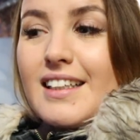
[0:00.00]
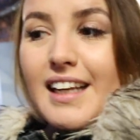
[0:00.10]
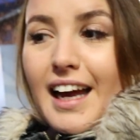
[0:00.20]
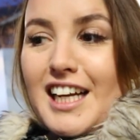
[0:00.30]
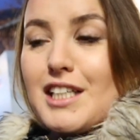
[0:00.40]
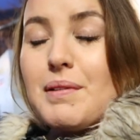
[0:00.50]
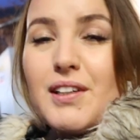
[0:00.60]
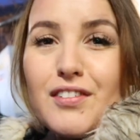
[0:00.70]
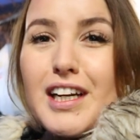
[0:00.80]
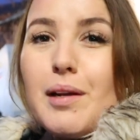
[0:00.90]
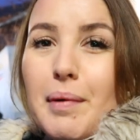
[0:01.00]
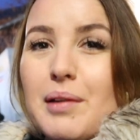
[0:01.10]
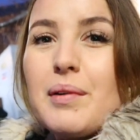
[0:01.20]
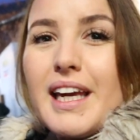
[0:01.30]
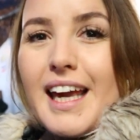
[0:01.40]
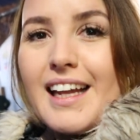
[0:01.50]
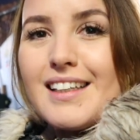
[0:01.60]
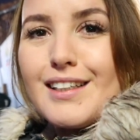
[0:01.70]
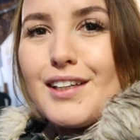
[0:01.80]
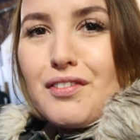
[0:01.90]
Yeah, it's been a really bad
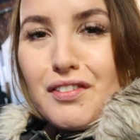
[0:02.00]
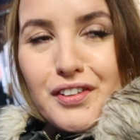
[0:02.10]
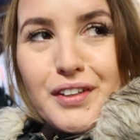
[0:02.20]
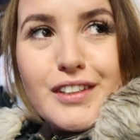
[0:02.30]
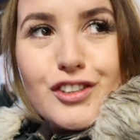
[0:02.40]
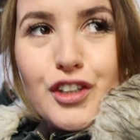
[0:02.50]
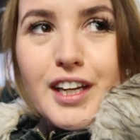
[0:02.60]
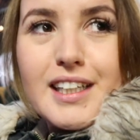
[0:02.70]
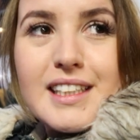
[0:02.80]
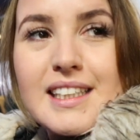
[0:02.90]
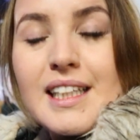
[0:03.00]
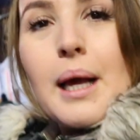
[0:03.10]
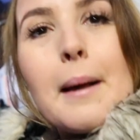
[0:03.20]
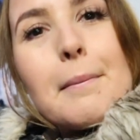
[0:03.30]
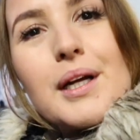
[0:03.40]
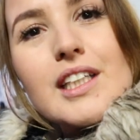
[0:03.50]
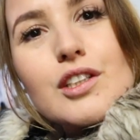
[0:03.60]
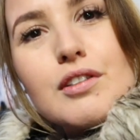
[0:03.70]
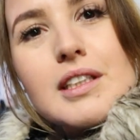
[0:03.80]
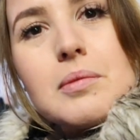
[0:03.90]
weekend for food and drinks, but
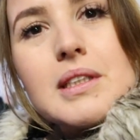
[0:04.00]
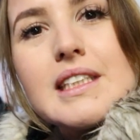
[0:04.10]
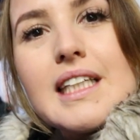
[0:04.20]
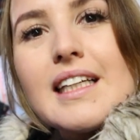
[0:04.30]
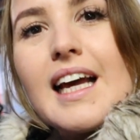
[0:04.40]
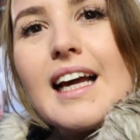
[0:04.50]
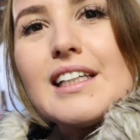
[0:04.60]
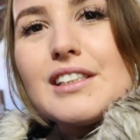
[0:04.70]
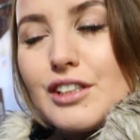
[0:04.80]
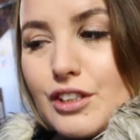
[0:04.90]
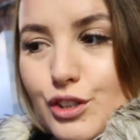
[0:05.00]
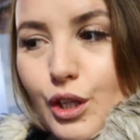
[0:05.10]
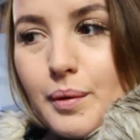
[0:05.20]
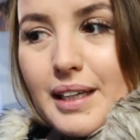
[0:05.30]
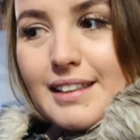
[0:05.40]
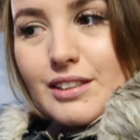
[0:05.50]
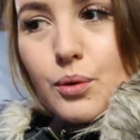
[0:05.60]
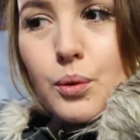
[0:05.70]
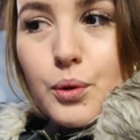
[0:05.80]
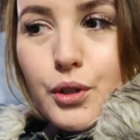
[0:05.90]
it's Christmas in ten days, so it is
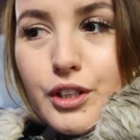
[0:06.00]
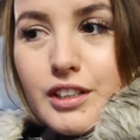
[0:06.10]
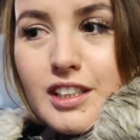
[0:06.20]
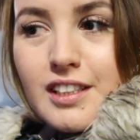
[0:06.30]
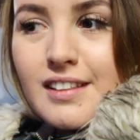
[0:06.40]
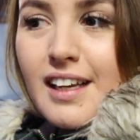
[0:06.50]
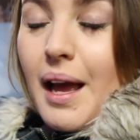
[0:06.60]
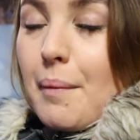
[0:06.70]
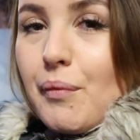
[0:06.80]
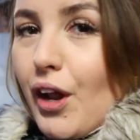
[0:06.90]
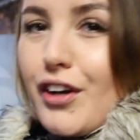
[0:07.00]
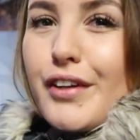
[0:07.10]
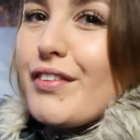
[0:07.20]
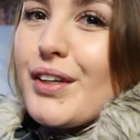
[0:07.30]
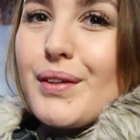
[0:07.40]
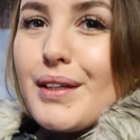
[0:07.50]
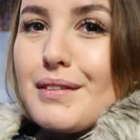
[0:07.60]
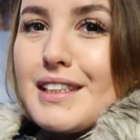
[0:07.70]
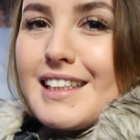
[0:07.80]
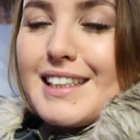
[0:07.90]
all good. I'm not going to feel
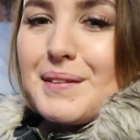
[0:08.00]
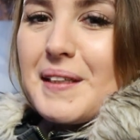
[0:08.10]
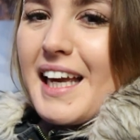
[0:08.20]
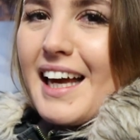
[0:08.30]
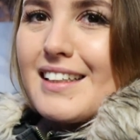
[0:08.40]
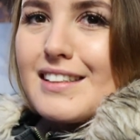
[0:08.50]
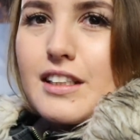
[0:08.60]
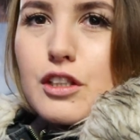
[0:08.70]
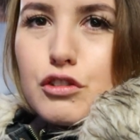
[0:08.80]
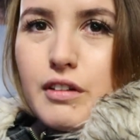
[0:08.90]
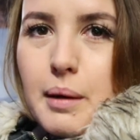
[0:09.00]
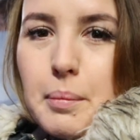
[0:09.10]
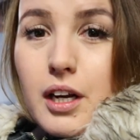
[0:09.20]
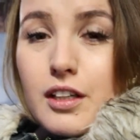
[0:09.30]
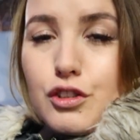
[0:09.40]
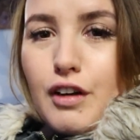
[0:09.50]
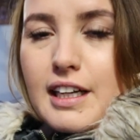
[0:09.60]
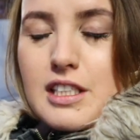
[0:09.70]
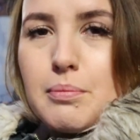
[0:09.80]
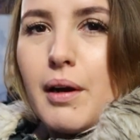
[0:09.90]
guilty this weekend. Straight back on
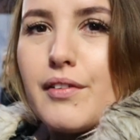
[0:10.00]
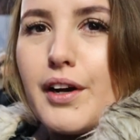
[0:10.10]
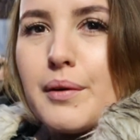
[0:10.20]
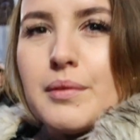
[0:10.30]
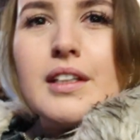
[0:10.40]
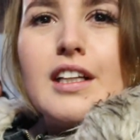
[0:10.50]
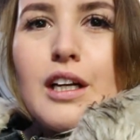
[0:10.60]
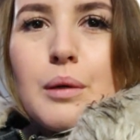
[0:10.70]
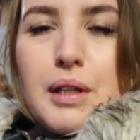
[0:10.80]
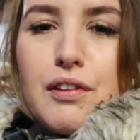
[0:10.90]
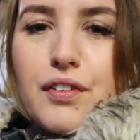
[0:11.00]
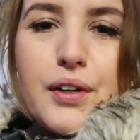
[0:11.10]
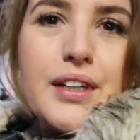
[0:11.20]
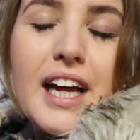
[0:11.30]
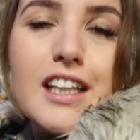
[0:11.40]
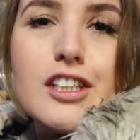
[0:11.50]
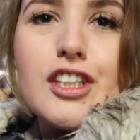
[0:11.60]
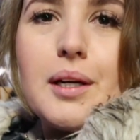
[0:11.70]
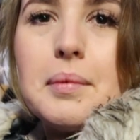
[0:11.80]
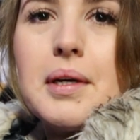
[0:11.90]
track tomorrow with food and the
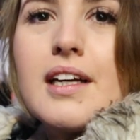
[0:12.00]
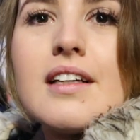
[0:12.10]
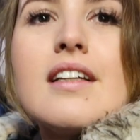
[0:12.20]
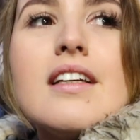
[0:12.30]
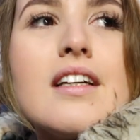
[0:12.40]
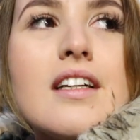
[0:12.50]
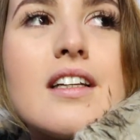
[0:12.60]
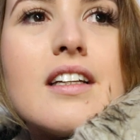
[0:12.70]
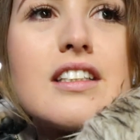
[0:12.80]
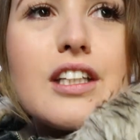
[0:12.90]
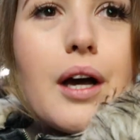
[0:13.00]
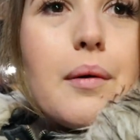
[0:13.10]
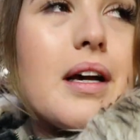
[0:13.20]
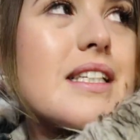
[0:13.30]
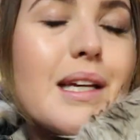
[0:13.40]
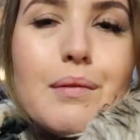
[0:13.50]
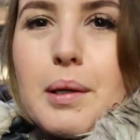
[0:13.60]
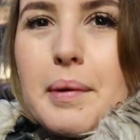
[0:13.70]
gym. So, see you in a